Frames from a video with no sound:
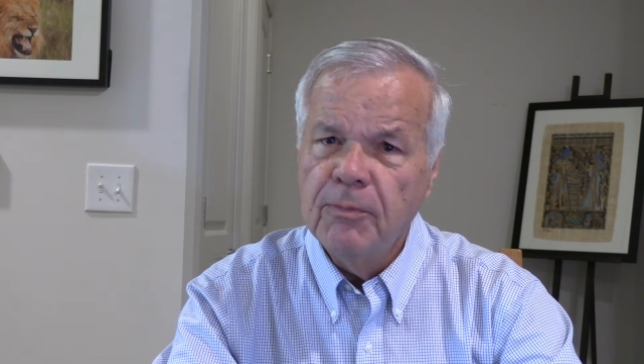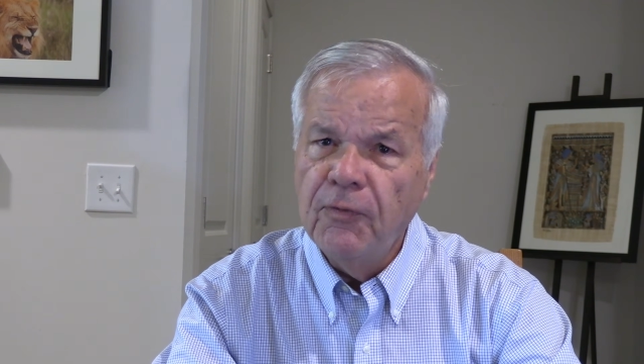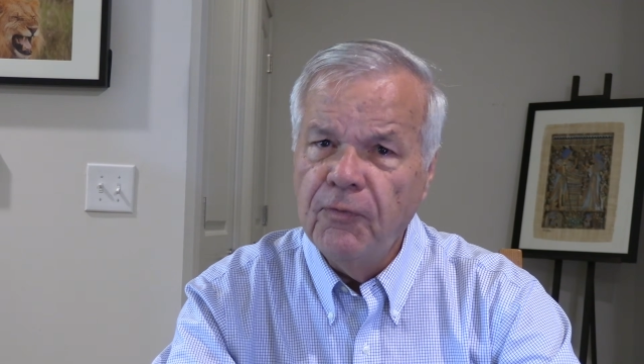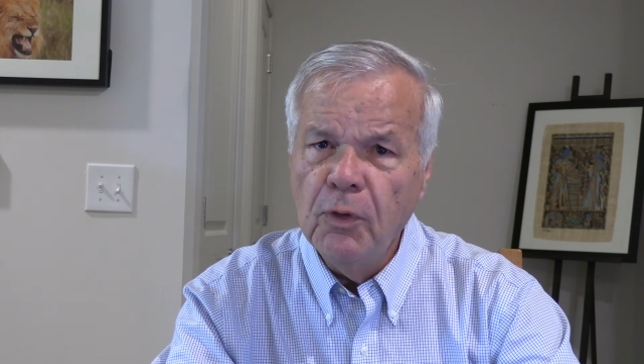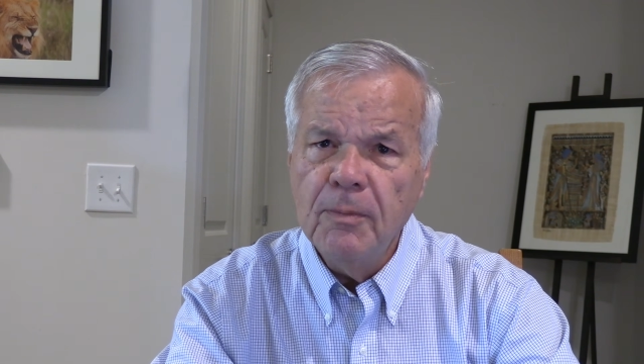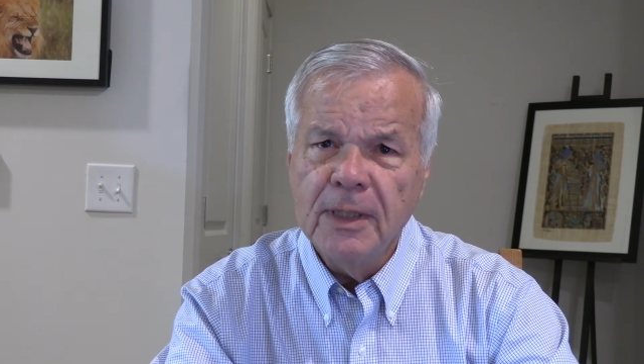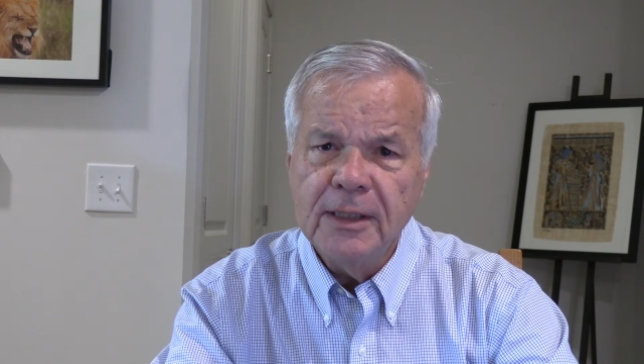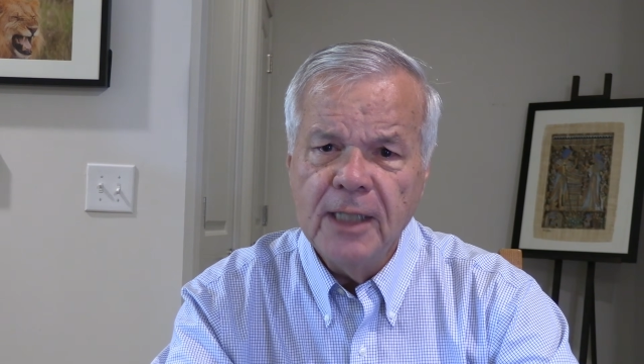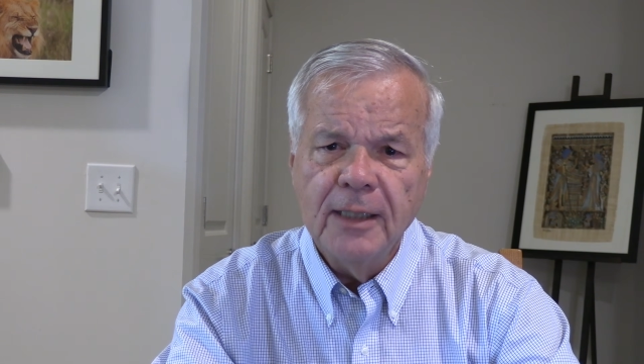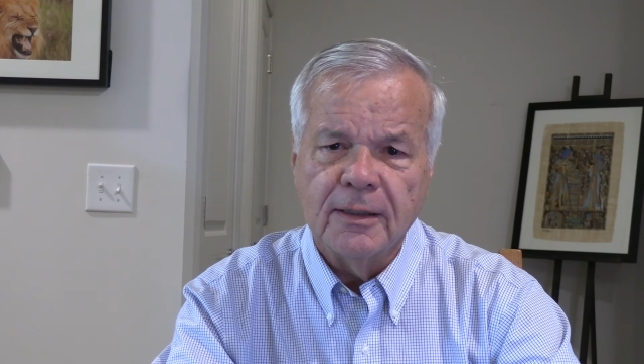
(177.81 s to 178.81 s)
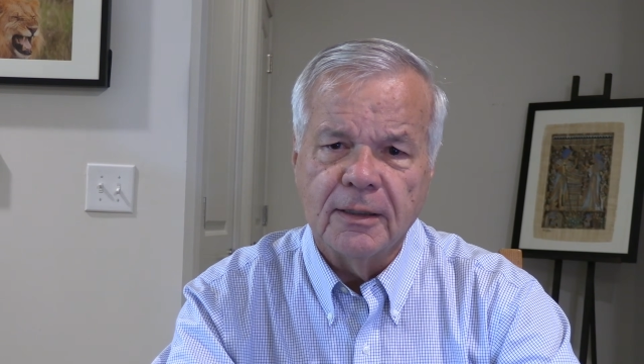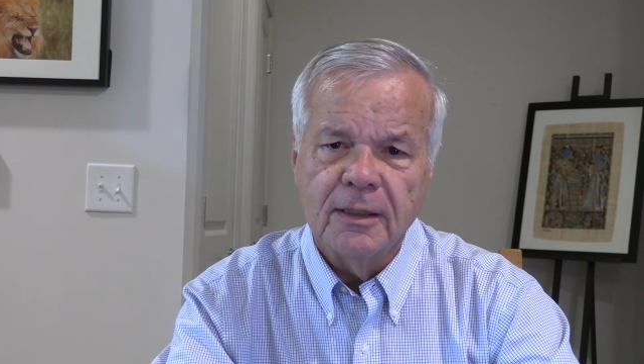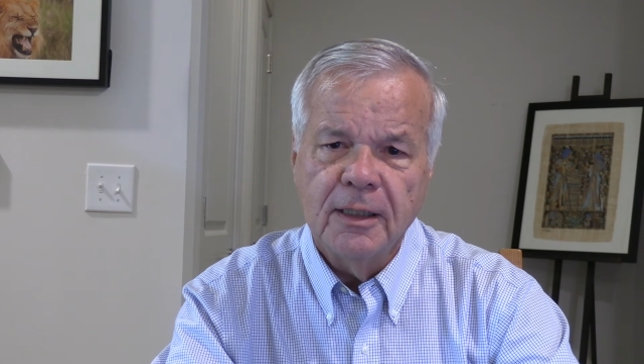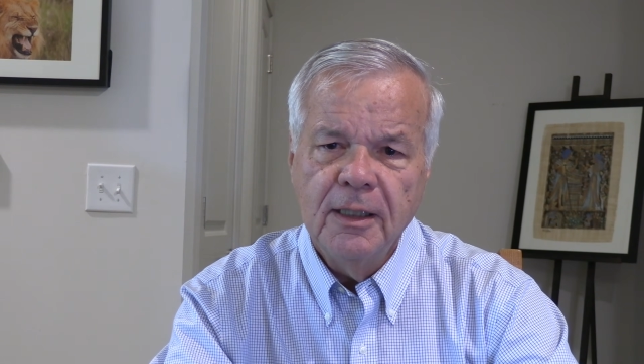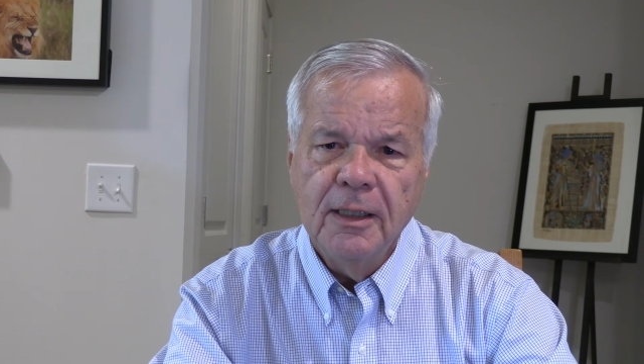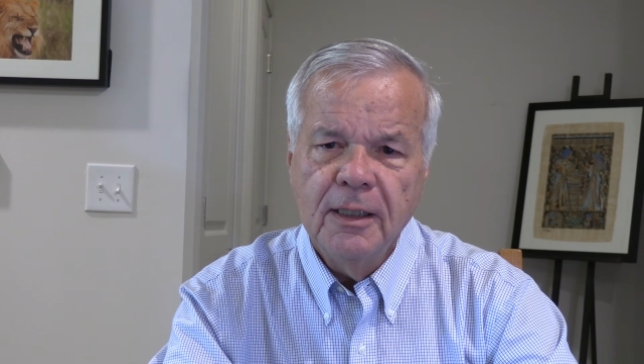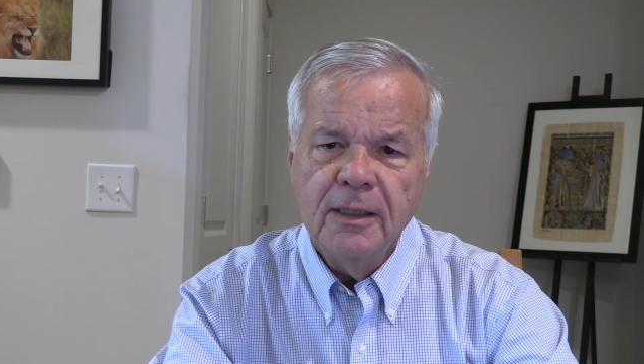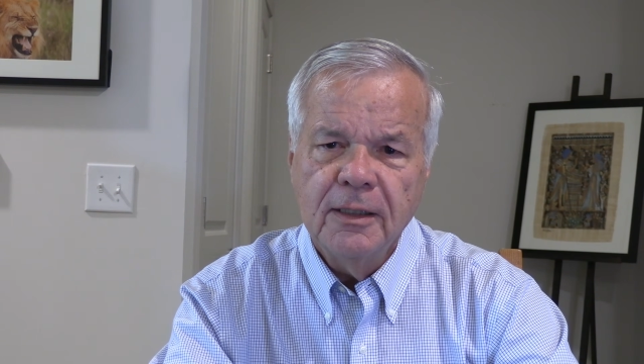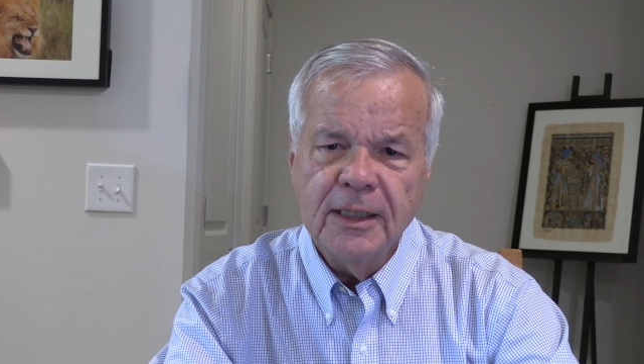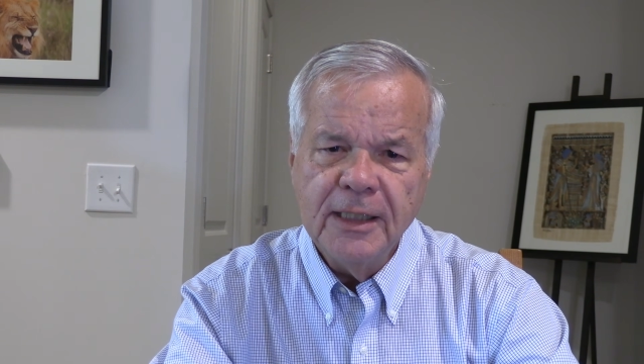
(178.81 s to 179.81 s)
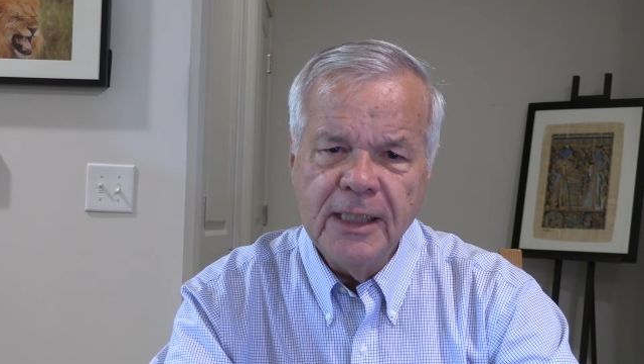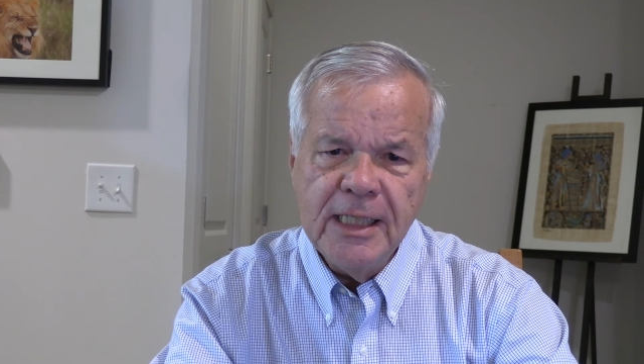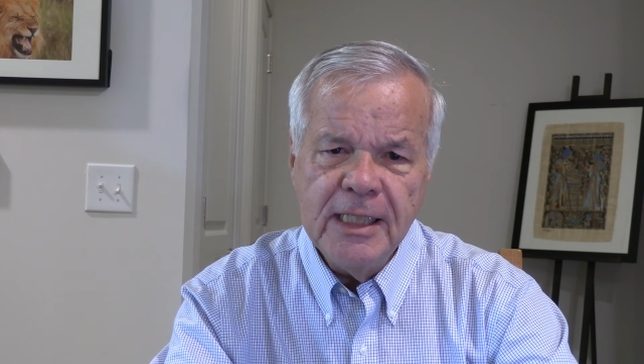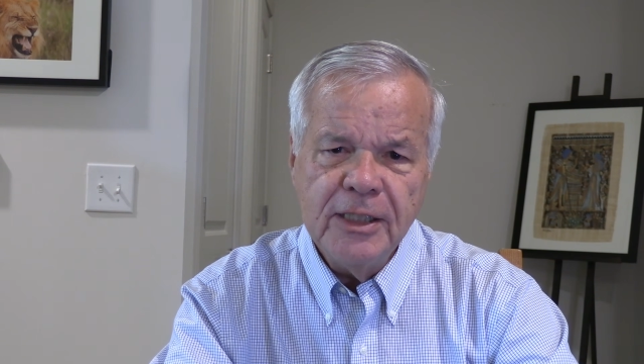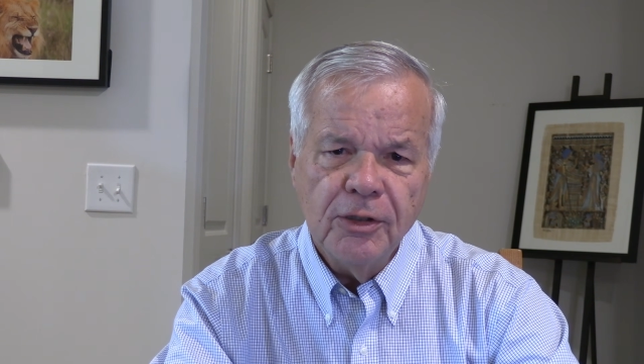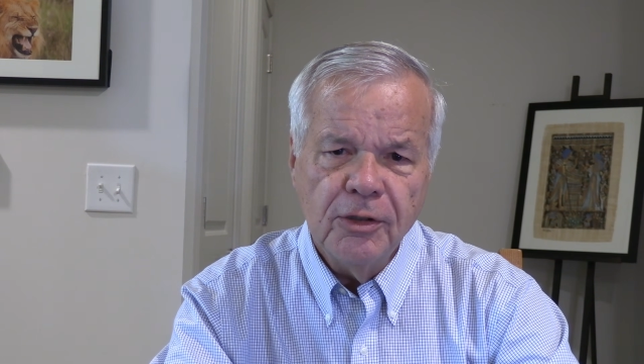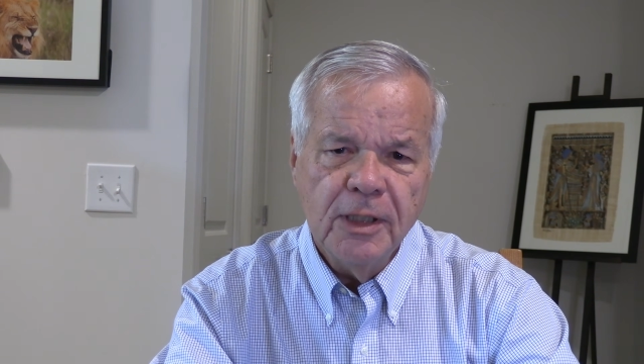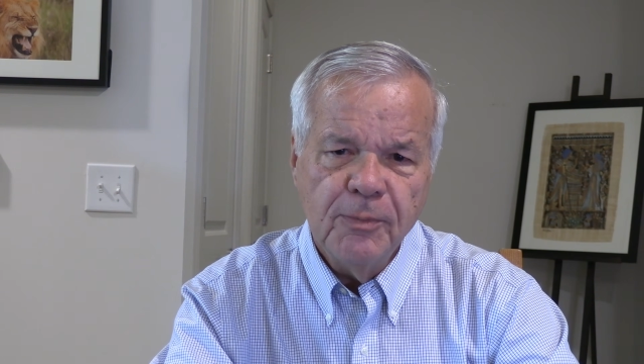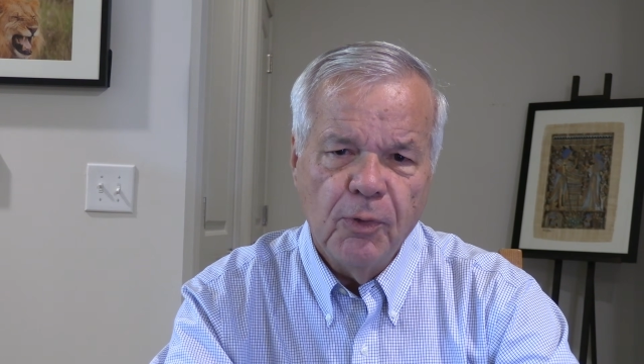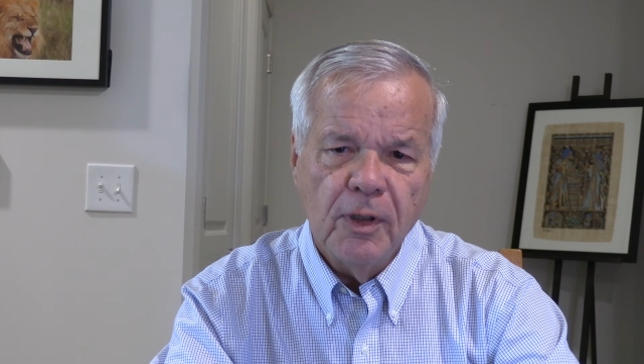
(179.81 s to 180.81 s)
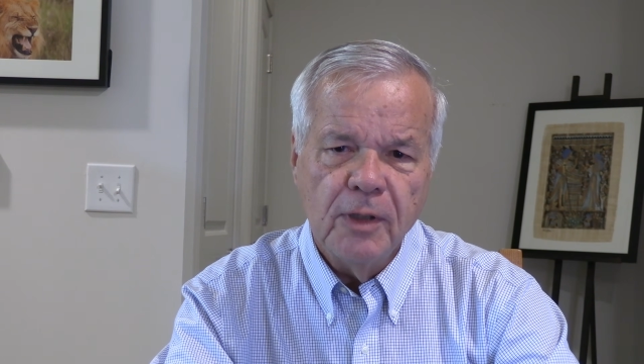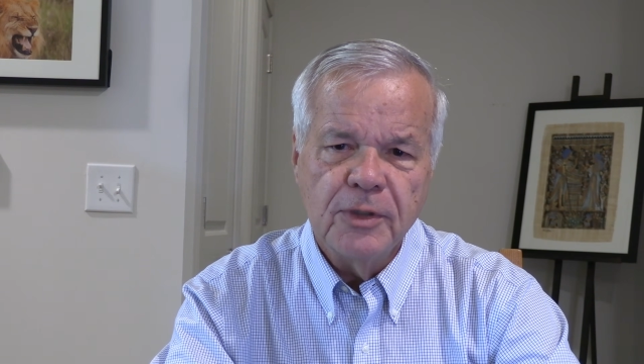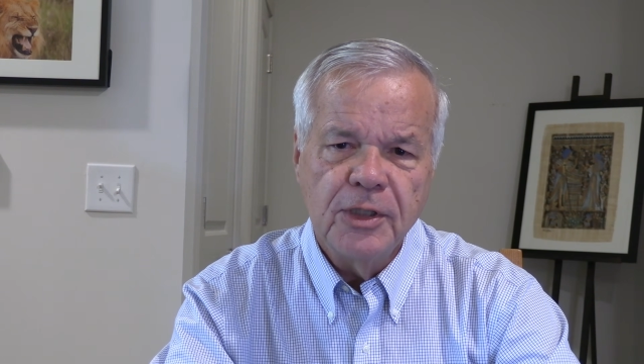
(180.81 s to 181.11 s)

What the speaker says: Before McDonald, the key turning point